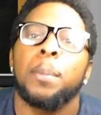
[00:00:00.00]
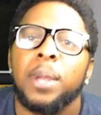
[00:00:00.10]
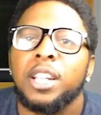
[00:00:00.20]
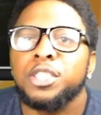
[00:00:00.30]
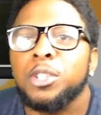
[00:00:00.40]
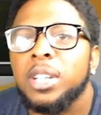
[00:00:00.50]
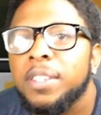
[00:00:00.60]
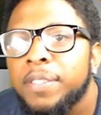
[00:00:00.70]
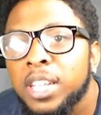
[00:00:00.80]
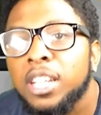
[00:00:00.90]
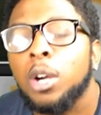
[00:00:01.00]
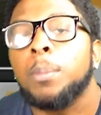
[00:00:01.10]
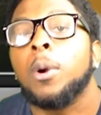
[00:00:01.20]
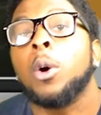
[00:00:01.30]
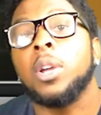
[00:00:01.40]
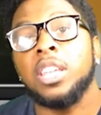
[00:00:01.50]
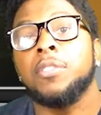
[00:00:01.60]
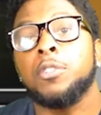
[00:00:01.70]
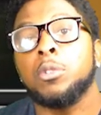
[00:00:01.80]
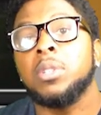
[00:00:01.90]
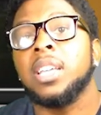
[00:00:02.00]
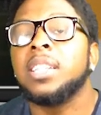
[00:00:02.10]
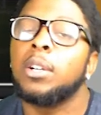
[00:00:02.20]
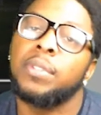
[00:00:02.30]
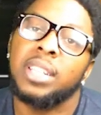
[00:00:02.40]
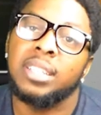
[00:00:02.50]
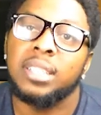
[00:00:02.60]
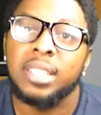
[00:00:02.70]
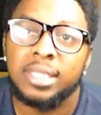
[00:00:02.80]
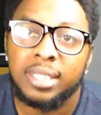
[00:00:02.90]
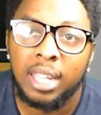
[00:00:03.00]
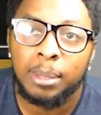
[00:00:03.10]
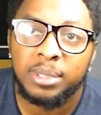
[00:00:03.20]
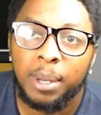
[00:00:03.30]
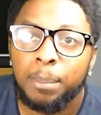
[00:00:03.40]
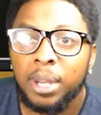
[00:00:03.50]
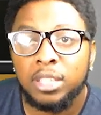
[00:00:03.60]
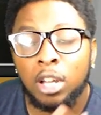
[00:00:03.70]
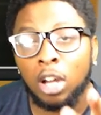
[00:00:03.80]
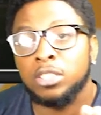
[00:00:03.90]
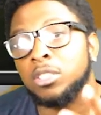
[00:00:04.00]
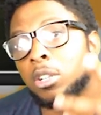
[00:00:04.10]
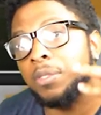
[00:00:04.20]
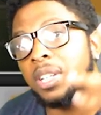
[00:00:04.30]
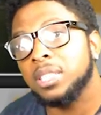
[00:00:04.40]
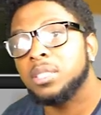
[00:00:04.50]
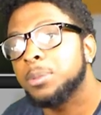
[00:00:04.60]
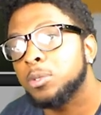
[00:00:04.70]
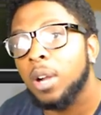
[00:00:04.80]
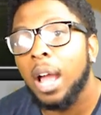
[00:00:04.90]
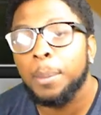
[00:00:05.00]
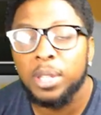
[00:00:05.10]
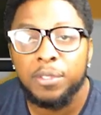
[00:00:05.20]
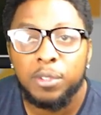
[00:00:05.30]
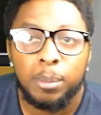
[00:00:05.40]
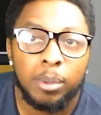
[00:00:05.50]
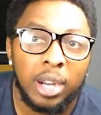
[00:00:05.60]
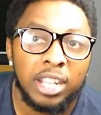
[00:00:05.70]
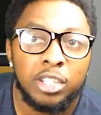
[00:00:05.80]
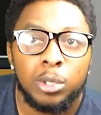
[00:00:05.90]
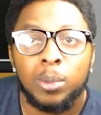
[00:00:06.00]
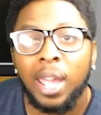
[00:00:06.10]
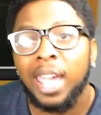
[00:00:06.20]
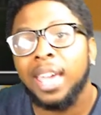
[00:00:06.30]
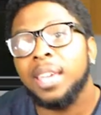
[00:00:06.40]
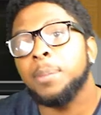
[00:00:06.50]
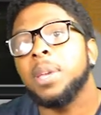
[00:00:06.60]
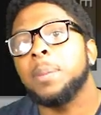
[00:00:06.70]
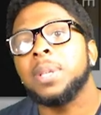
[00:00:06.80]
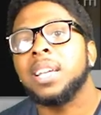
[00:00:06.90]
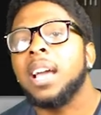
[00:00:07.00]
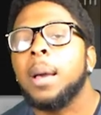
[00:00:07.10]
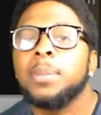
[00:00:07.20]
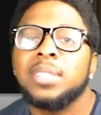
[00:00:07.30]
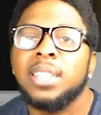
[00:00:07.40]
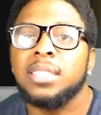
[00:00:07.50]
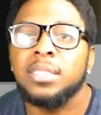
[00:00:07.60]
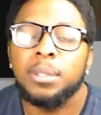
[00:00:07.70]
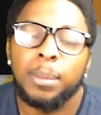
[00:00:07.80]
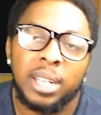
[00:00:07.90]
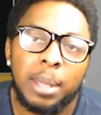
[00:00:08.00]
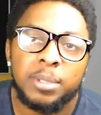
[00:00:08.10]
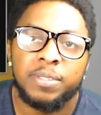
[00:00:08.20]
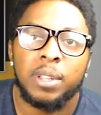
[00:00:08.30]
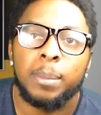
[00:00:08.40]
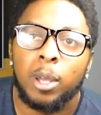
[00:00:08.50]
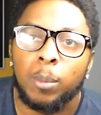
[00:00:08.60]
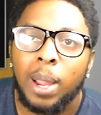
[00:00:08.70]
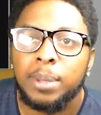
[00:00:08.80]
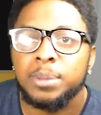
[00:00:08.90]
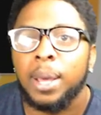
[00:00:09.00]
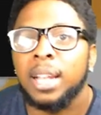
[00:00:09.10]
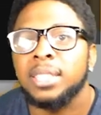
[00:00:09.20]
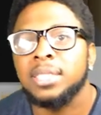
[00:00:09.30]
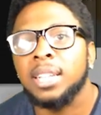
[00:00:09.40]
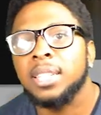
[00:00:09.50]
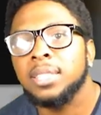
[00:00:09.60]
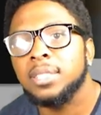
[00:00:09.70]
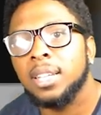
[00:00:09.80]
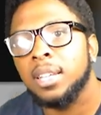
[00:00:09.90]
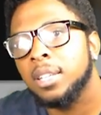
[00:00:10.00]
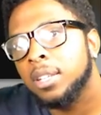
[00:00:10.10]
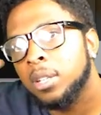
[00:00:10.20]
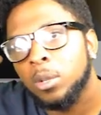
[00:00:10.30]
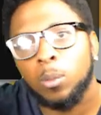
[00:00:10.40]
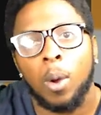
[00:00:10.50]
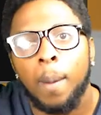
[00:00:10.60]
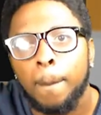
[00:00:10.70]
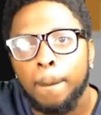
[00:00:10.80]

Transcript: I hope y'all enjoyed the video, bro. If you did, don't forget to click the thumbs up button. Also, don't forget to subscribe if you're brand new. And hit me up in the comment section. My name is FlemLo Raps. I'm going to holler at y'all next time. One.